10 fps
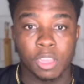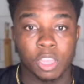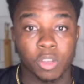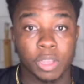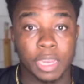
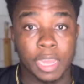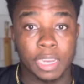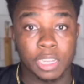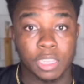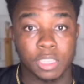you'll get like
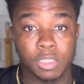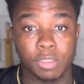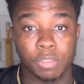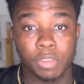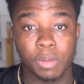this.
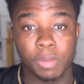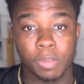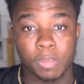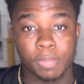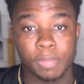You feel me?
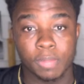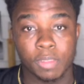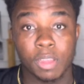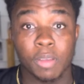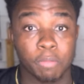
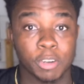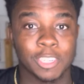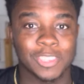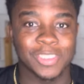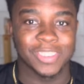Pretty
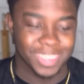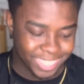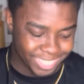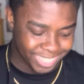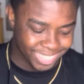soon.
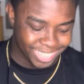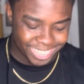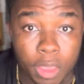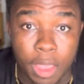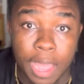
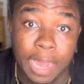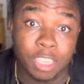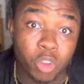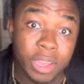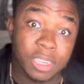Alright, let's
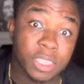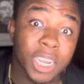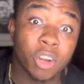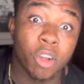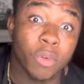go ahead and check
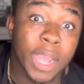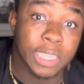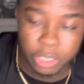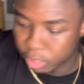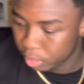on our rice.